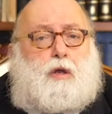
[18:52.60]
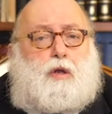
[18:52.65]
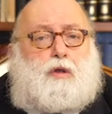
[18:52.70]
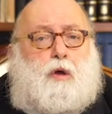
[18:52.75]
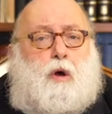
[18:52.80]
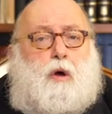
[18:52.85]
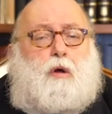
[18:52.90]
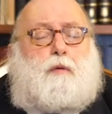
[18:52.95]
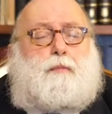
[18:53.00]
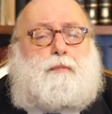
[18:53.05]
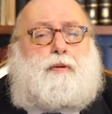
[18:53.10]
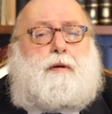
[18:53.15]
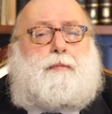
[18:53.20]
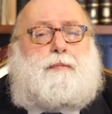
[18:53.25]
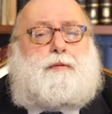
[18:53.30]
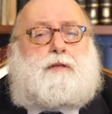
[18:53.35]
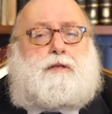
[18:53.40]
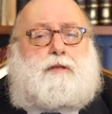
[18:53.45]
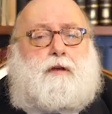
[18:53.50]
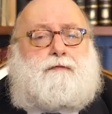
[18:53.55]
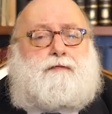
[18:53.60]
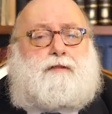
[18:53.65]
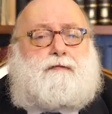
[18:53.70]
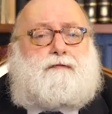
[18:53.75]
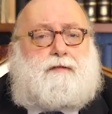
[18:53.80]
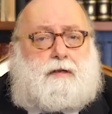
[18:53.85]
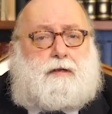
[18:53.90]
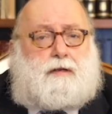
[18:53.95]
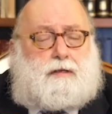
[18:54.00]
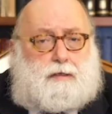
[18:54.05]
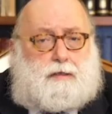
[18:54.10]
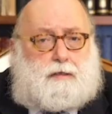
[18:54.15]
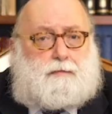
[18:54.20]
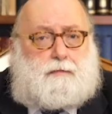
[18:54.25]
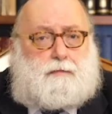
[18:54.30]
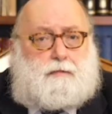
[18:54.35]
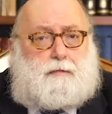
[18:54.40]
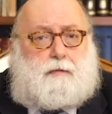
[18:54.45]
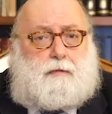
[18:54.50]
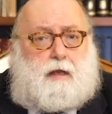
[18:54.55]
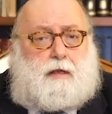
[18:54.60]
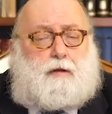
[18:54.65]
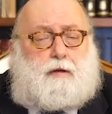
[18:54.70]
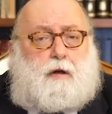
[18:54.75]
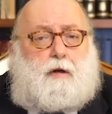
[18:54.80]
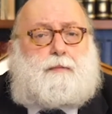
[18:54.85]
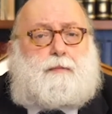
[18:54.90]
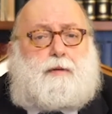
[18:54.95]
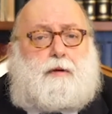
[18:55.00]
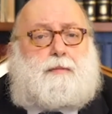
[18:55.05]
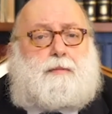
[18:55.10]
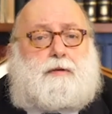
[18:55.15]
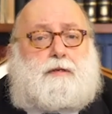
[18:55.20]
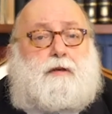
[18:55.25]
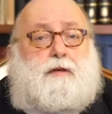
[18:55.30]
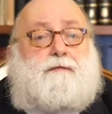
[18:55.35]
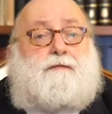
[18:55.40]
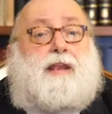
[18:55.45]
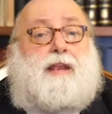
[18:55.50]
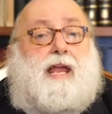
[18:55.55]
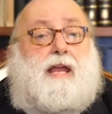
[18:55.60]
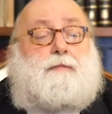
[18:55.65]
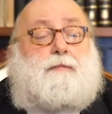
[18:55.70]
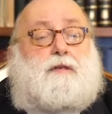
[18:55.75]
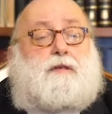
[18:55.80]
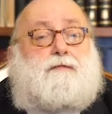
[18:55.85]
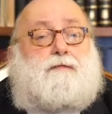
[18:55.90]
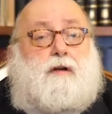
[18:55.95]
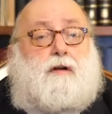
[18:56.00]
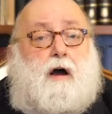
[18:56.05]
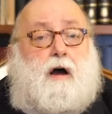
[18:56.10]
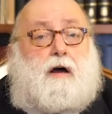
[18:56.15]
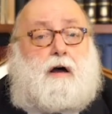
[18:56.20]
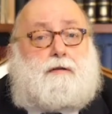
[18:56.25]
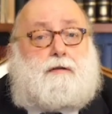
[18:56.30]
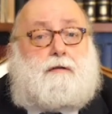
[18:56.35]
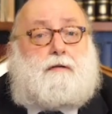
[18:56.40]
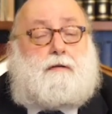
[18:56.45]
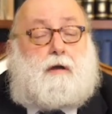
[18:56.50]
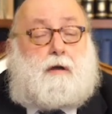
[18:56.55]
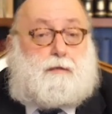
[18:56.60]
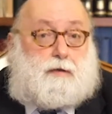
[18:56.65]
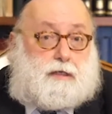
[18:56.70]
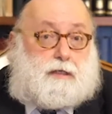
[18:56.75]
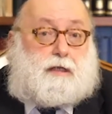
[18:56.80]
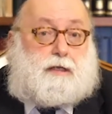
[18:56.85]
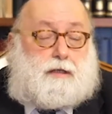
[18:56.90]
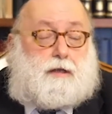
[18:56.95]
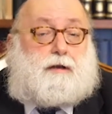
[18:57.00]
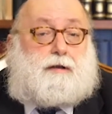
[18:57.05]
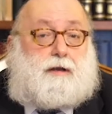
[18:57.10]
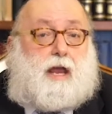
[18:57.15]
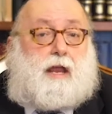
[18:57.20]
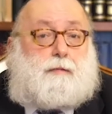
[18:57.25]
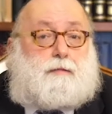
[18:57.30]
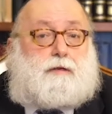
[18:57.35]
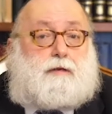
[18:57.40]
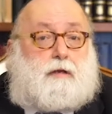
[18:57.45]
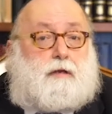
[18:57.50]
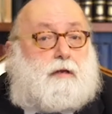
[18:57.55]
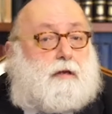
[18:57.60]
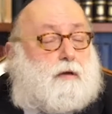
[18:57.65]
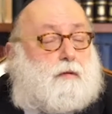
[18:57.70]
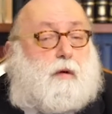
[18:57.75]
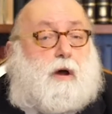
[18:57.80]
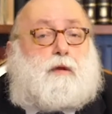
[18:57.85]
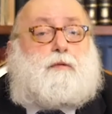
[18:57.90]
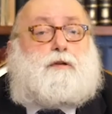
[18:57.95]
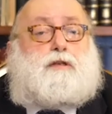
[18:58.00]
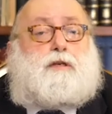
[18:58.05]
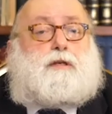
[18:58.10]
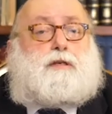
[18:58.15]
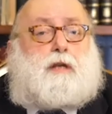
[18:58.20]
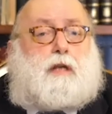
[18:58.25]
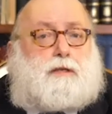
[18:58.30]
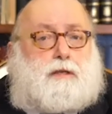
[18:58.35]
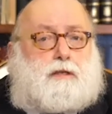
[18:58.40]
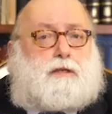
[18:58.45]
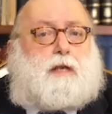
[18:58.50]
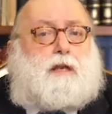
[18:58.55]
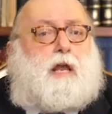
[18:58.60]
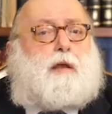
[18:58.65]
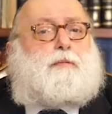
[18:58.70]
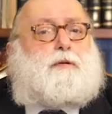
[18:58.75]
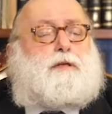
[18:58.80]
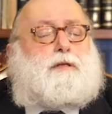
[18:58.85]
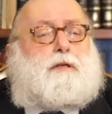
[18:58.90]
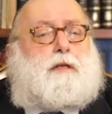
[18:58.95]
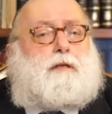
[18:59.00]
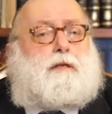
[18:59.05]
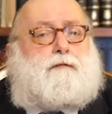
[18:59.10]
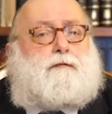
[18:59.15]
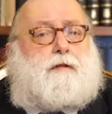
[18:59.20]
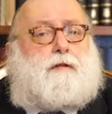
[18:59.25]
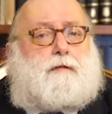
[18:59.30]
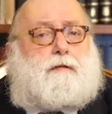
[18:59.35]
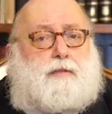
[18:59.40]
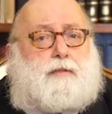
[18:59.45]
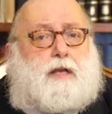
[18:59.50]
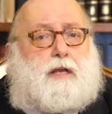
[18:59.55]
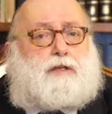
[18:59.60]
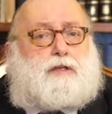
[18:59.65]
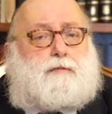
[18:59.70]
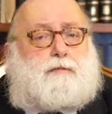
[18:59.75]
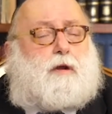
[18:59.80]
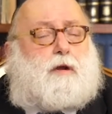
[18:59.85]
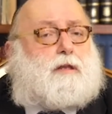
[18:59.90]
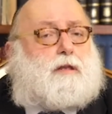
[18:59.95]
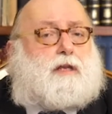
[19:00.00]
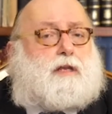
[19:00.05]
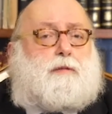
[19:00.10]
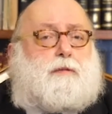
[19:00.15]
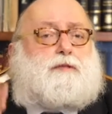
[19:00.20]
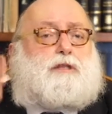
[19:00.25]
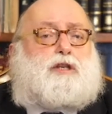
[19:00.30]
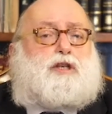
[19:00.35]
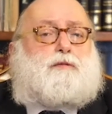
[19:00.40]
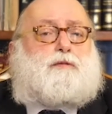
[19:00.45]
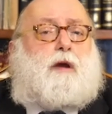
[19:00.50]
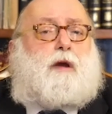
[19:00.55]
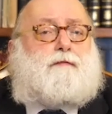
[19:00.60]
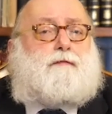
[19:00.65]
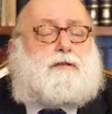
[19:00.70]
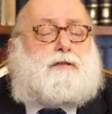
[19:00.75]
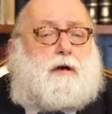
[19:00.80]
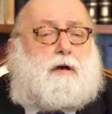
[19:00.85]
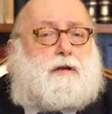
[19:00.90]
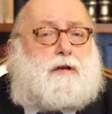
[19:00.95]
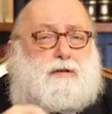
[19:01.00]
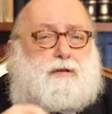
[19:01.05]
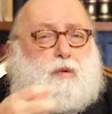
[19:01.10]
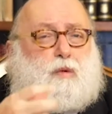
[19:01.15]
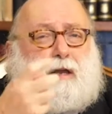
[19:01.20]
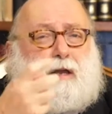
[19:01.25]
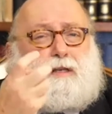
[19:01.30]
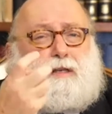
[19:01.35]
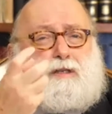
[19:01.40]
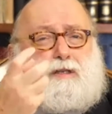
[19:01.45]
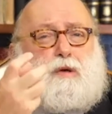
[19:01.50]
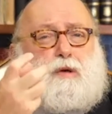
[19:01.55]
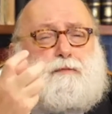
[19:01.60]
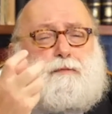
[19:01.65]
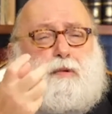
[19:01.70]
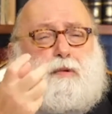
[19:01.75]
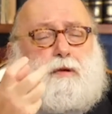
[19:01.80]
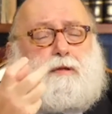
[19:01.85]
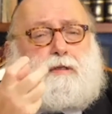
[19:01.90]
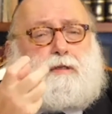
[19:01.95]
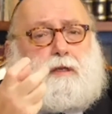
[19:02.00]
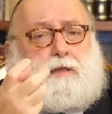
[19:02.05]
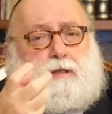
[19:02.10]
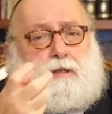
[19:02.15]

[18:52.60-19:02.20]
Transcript: The whole purpose of Sfiris and the whole purpose of names of God, and we see their names. Why don't we just say there's an Ebeshter in the world? Pareshis Bar Alekim Zashemayim Sa'aretz. Why is it so important to